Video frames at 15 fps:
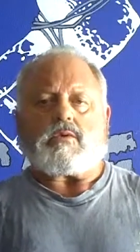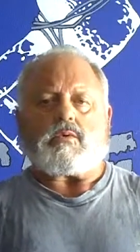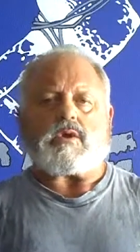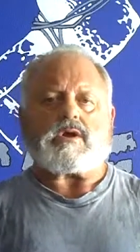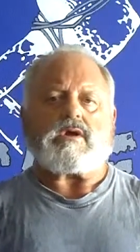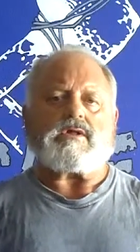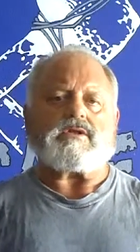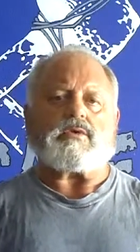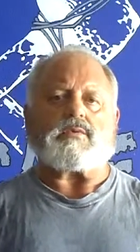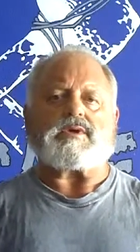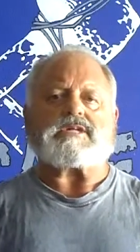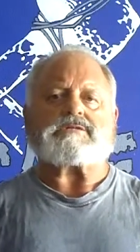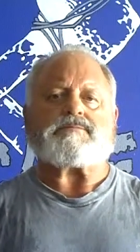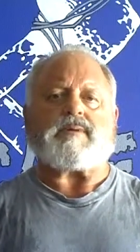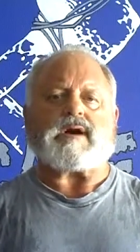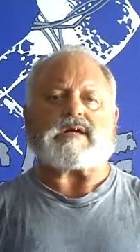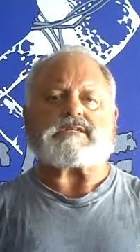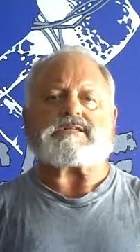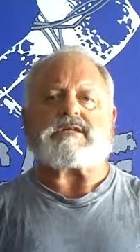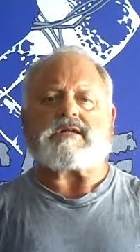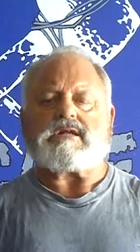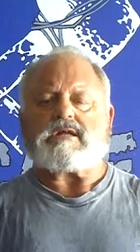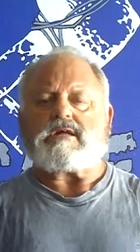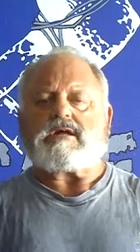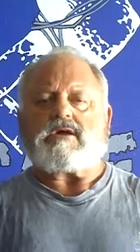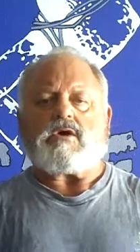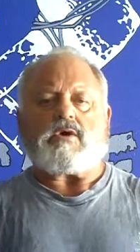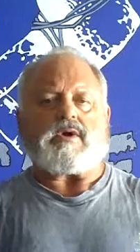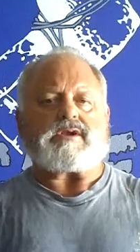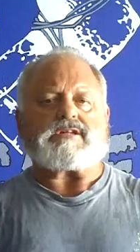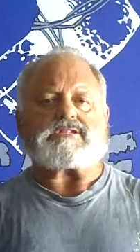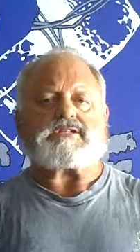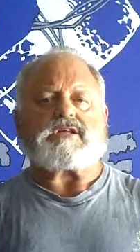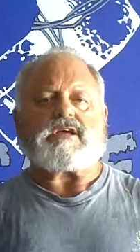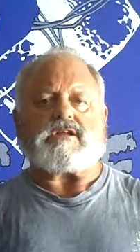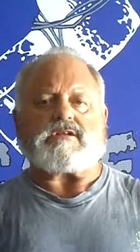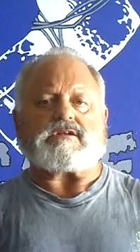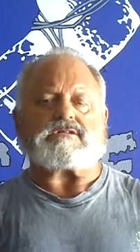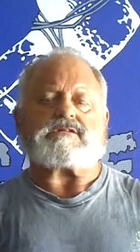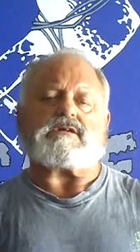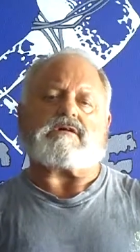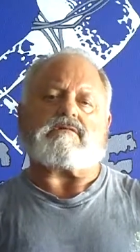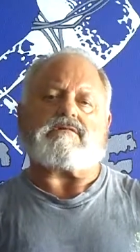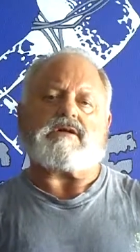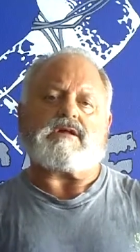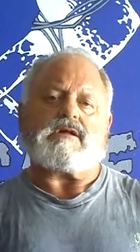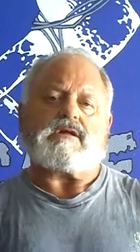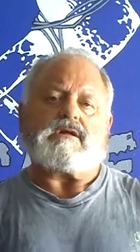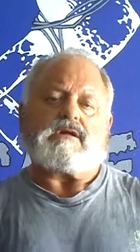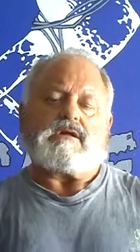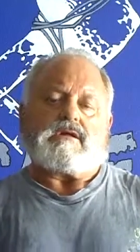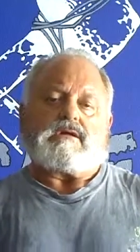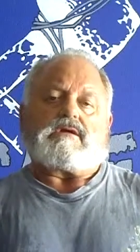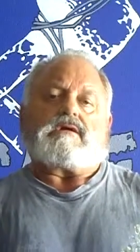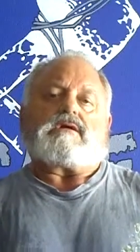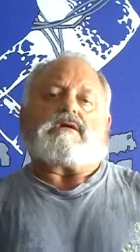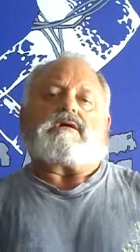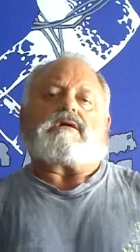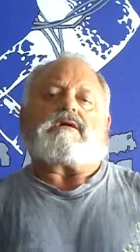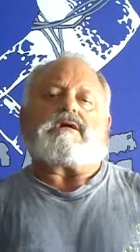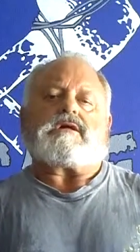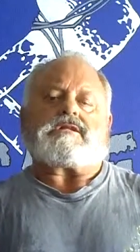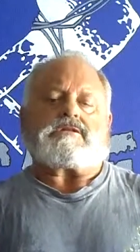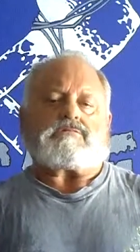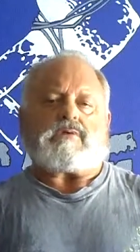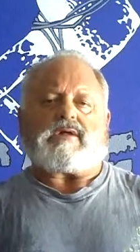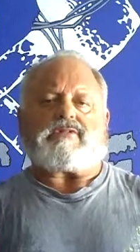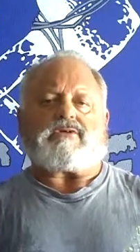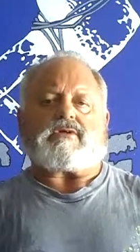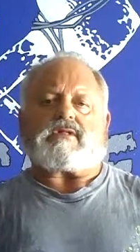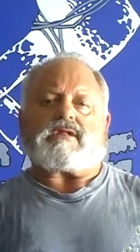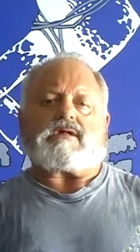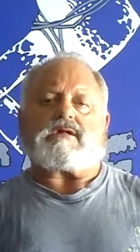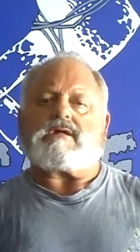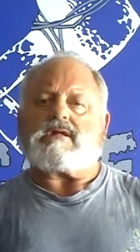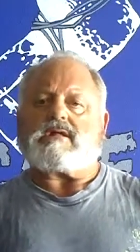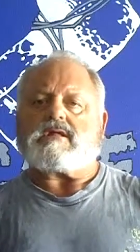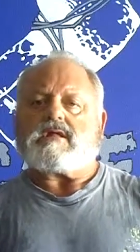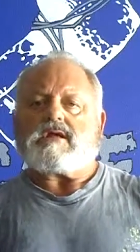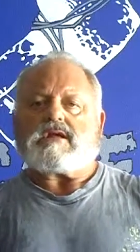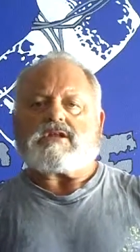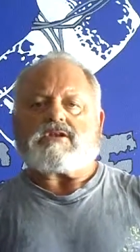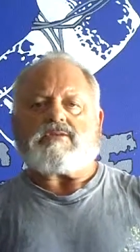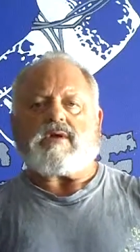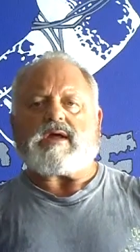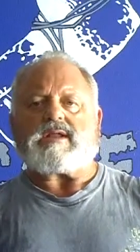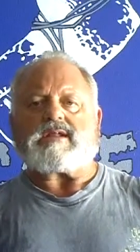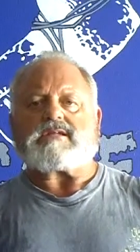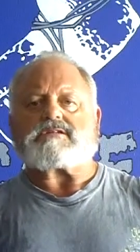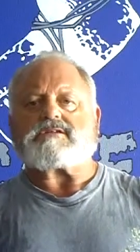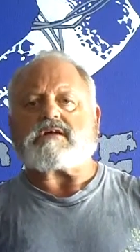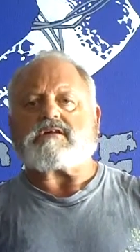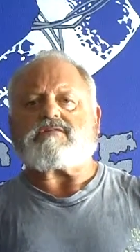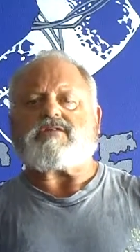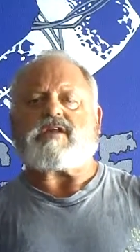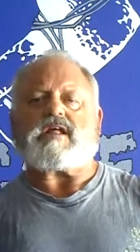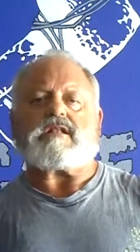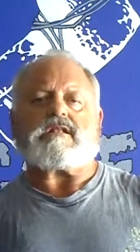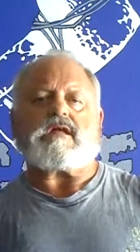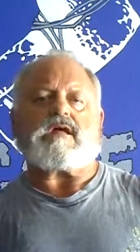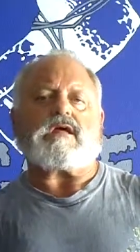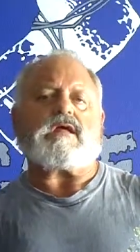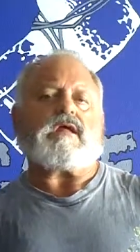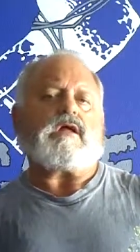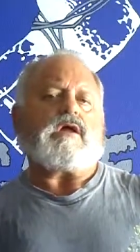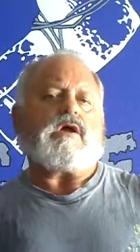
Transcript: work on your weak spots where you're just kidding yourself. So whether the training sucks for that day